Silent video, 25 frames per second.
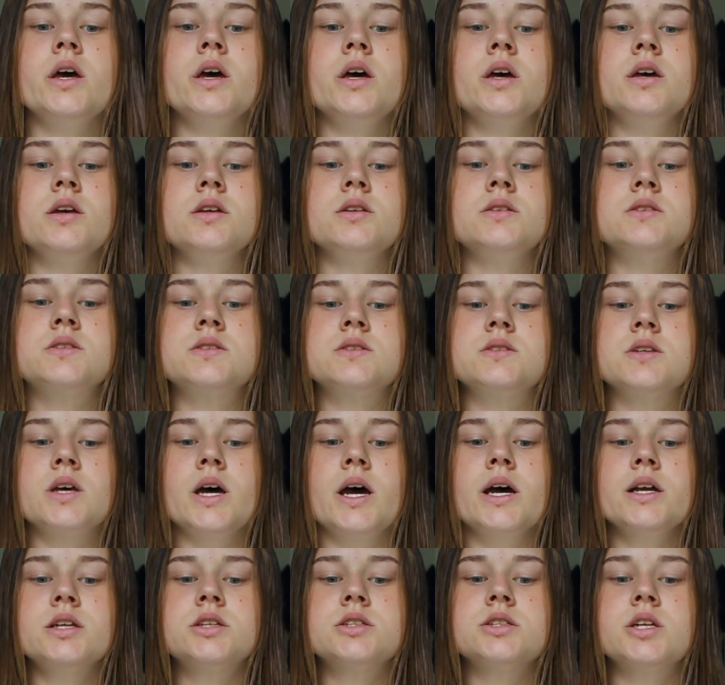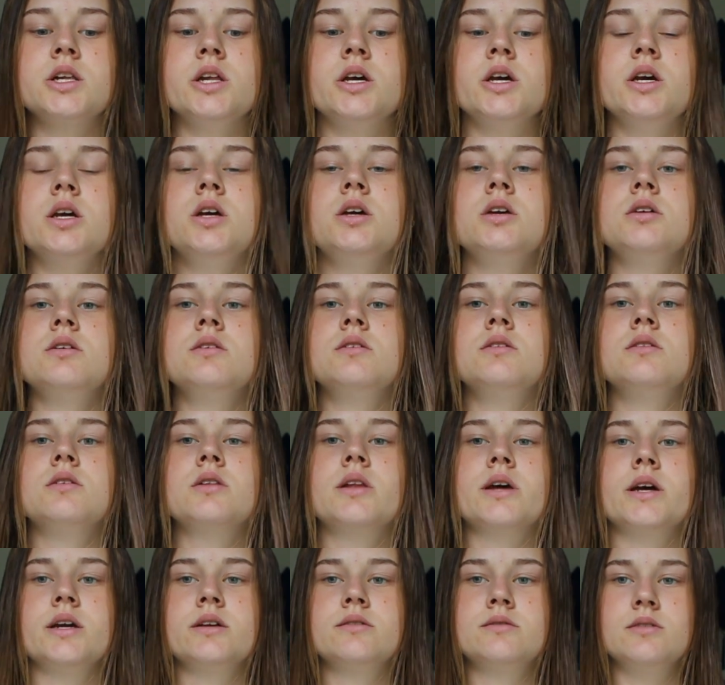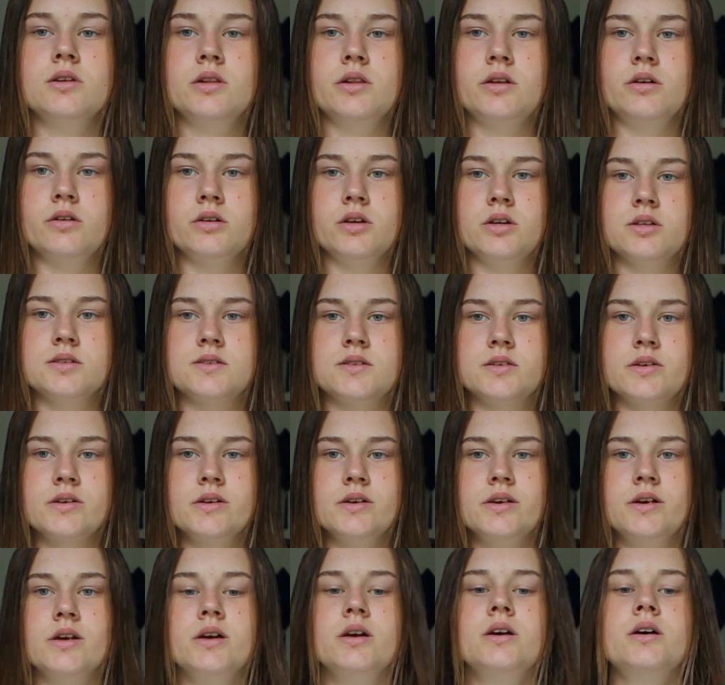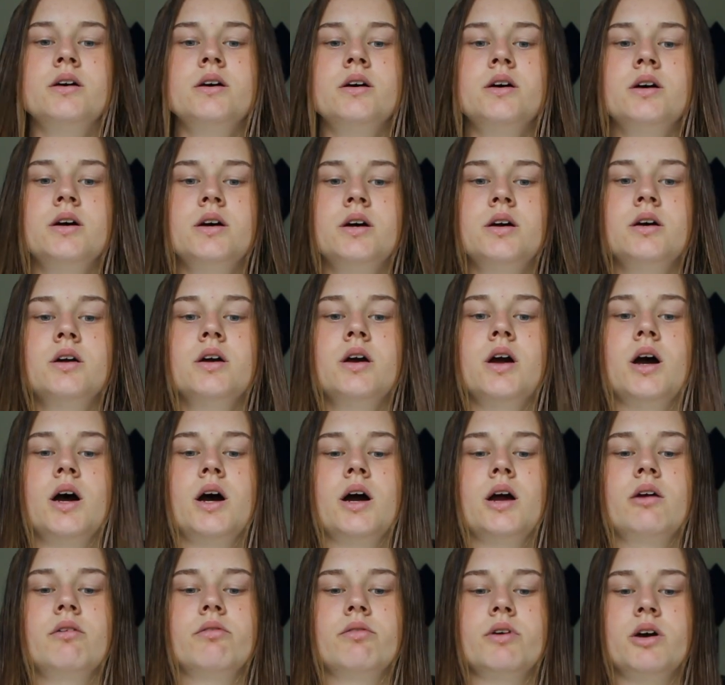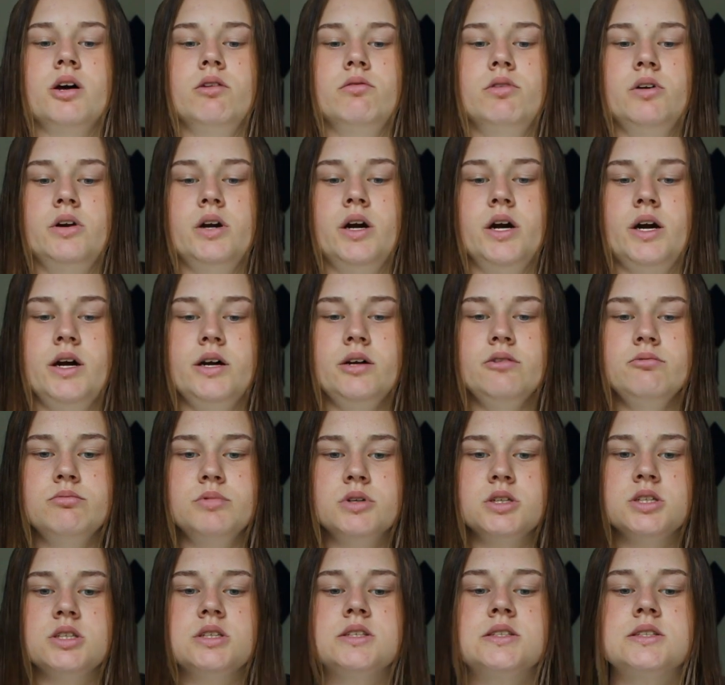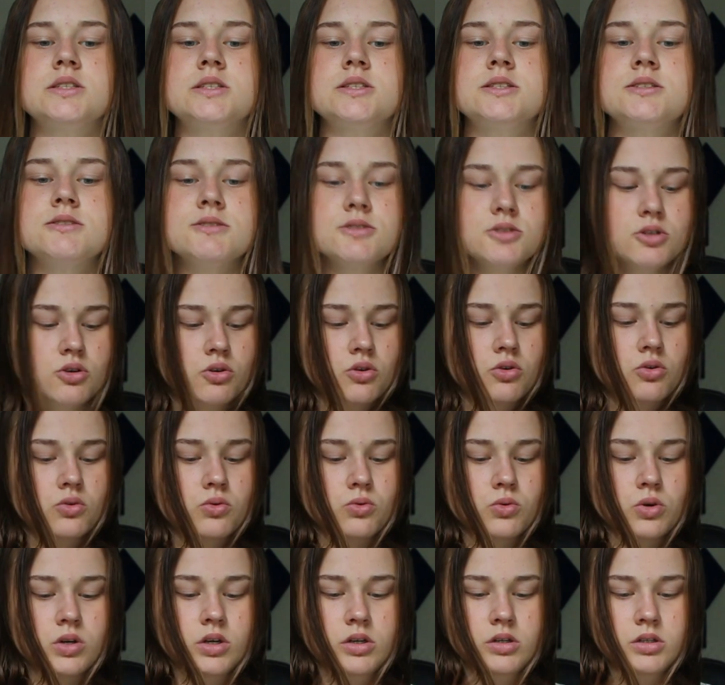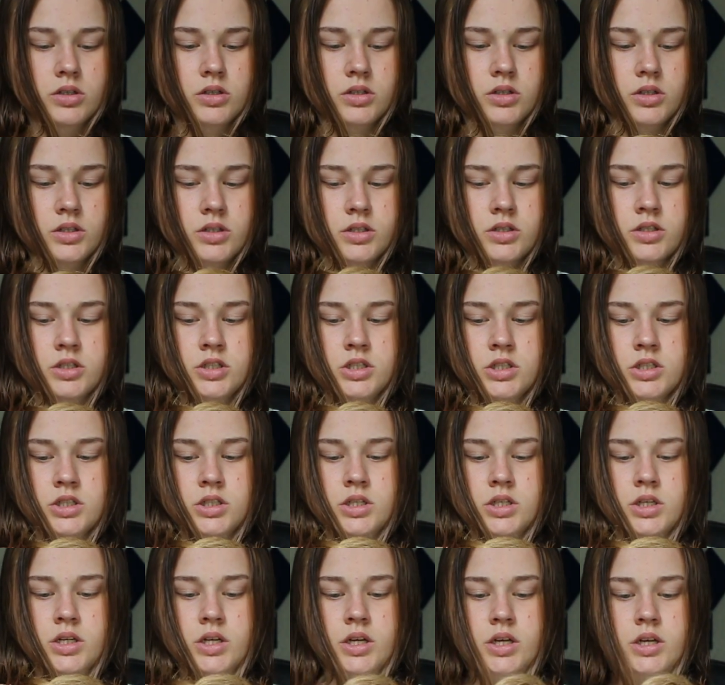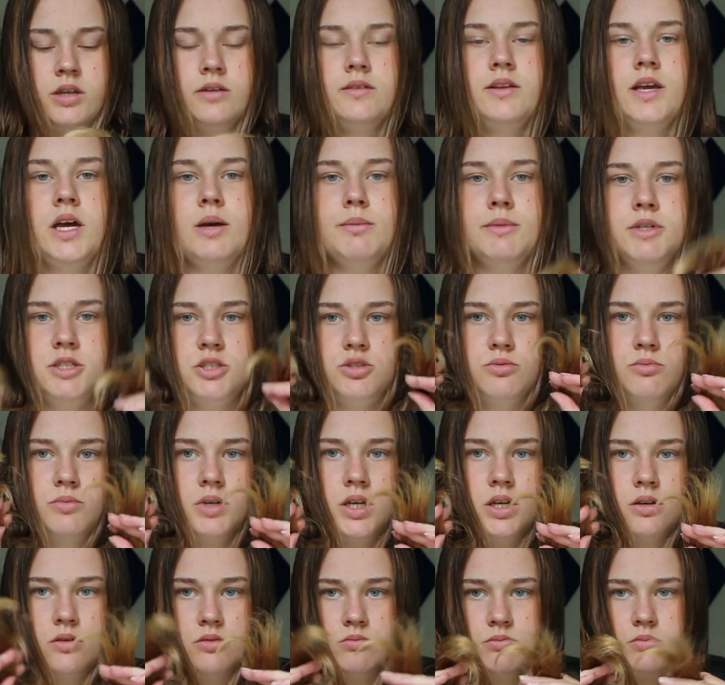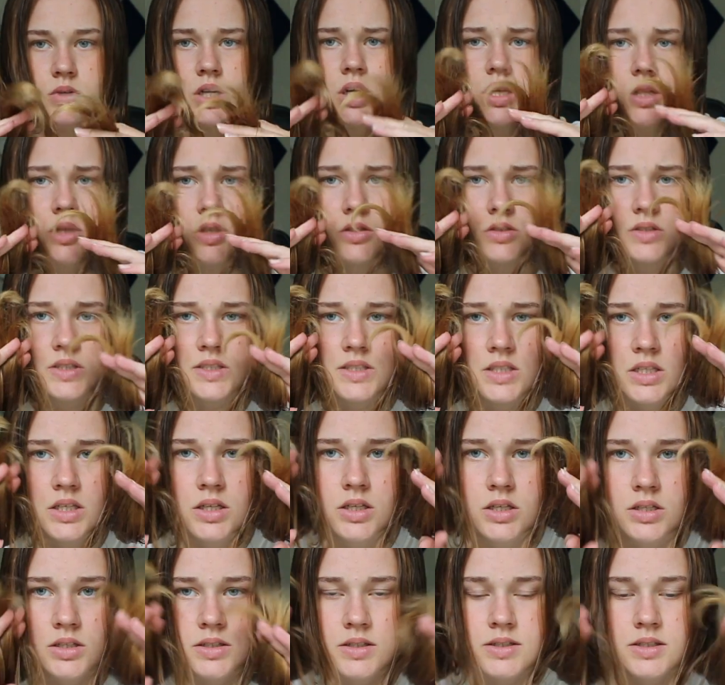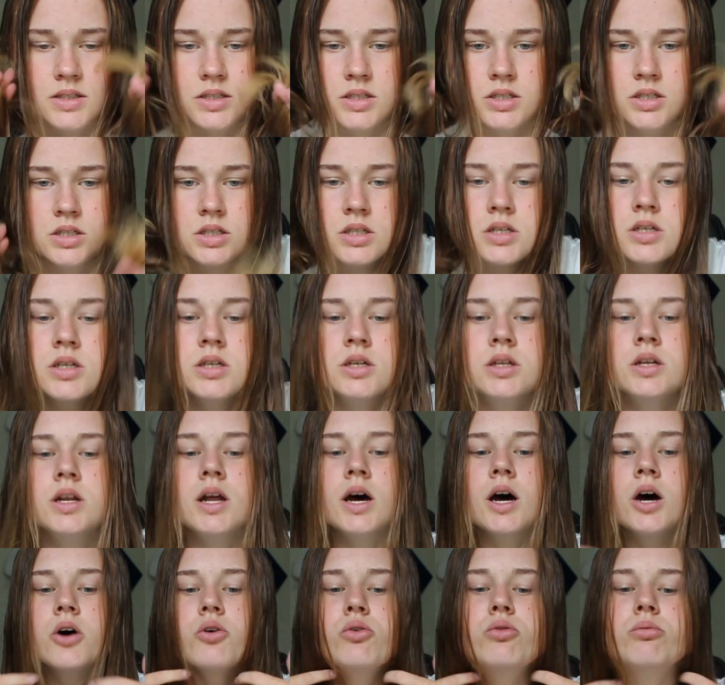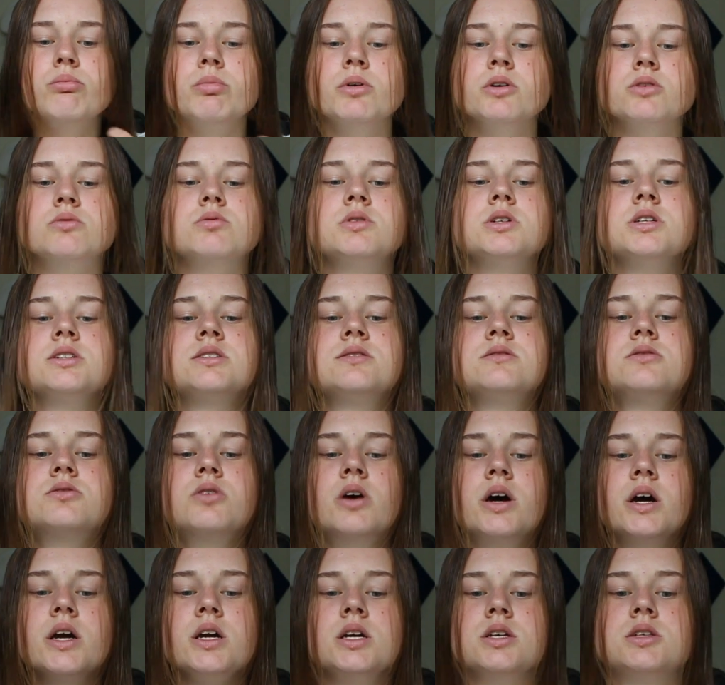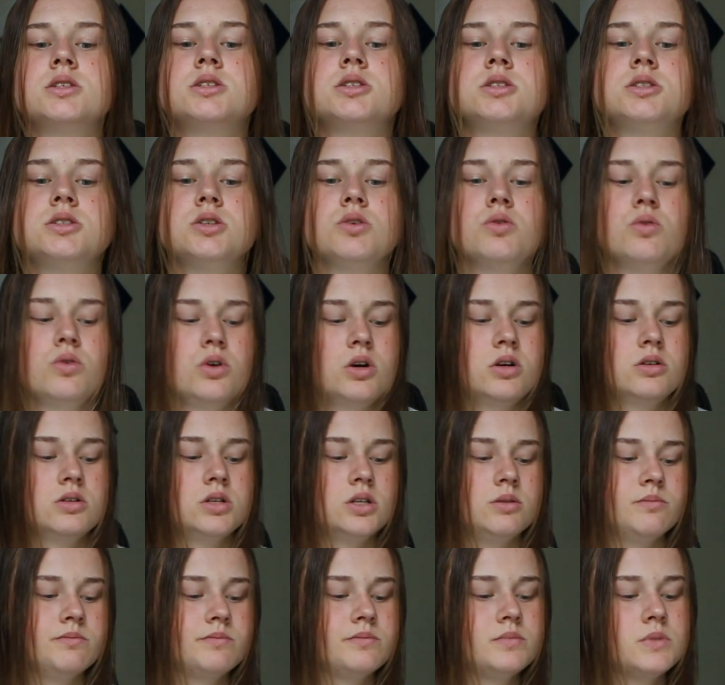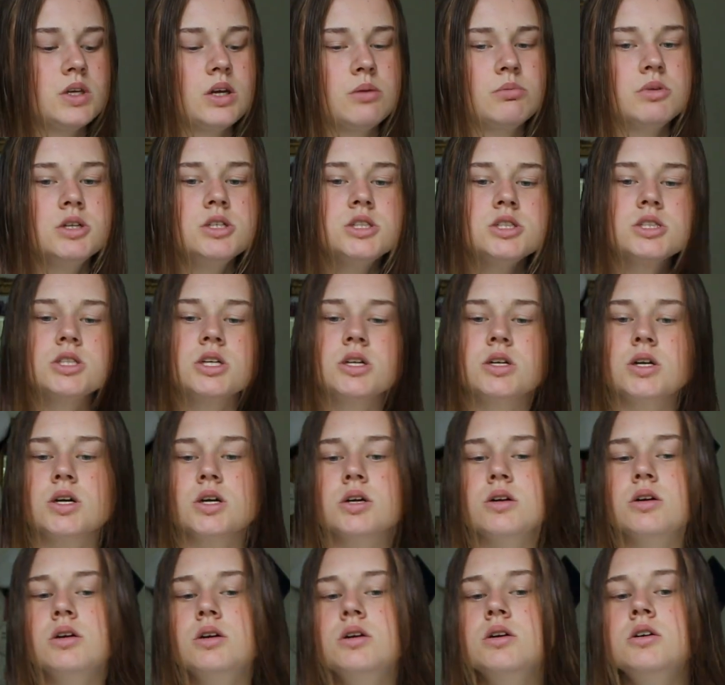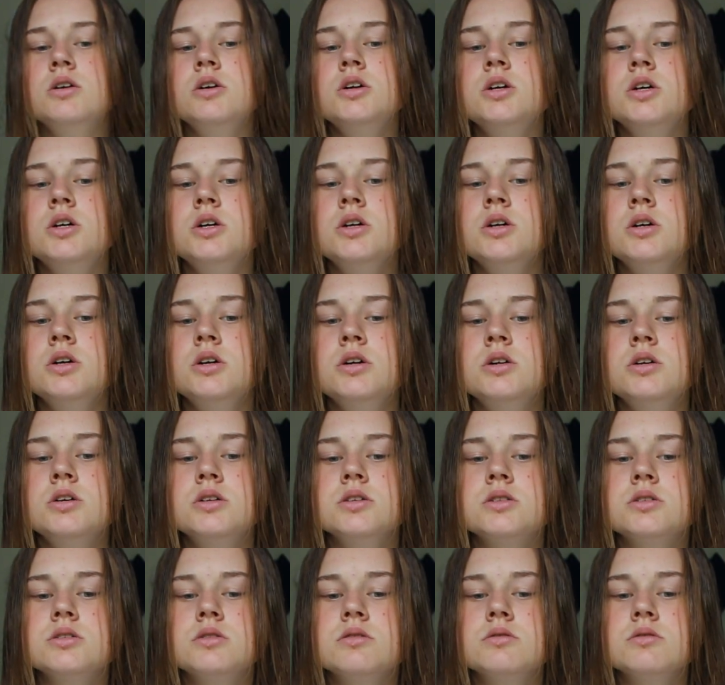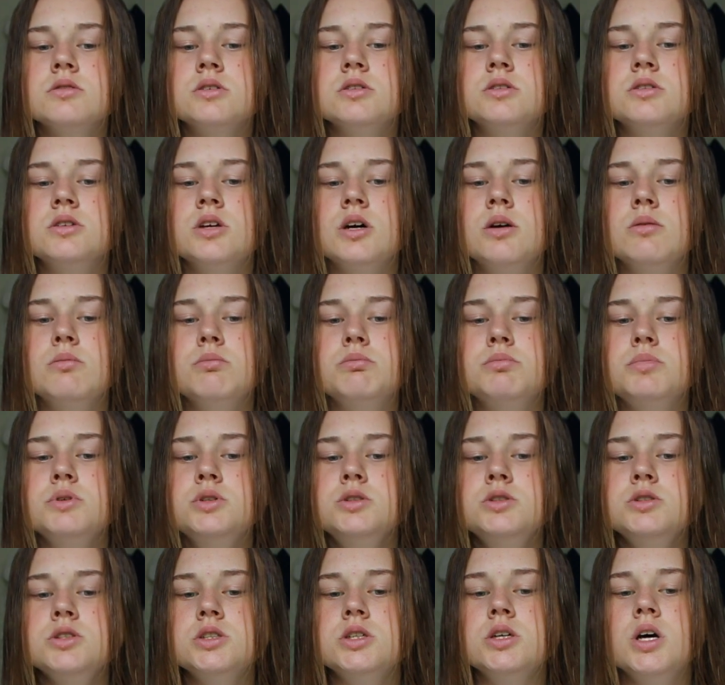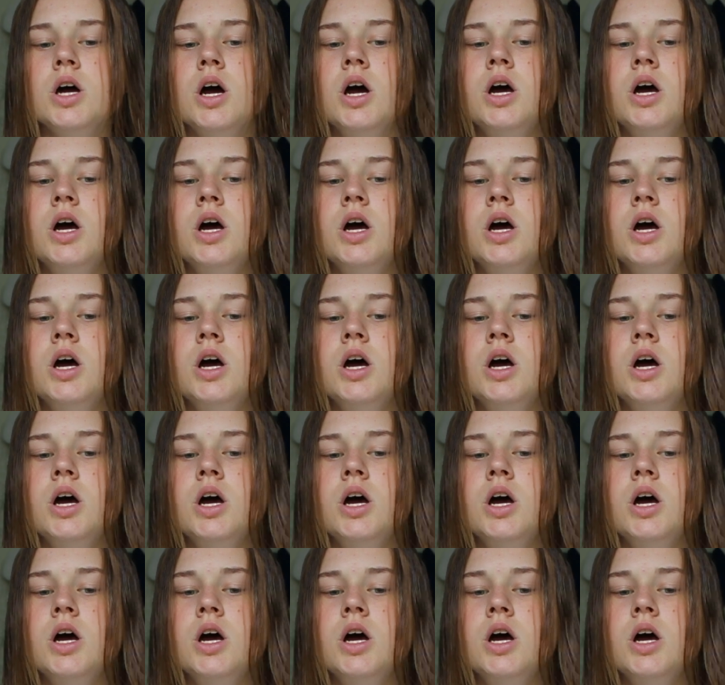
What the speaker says: It's actually like the longest I've ever had, but it's so damage. You may might not see this now, but when it's dry, it's so goddamn damaged. Put it down on the